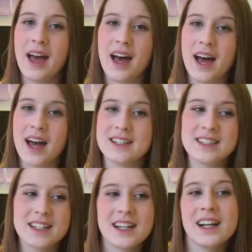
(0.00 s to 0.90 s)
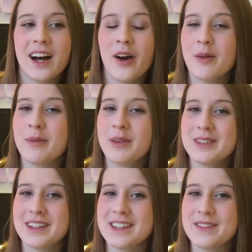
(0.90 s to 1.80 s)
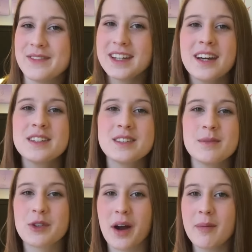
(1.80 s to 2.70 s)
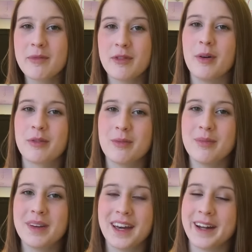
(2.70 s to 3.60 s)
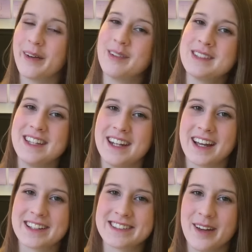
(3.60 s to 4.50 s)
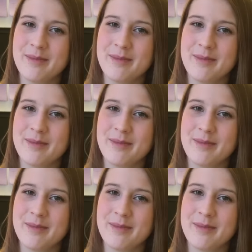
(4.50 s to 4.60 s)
And I hope you enjoyed this video. Subscribe for more from me and I will see you next time.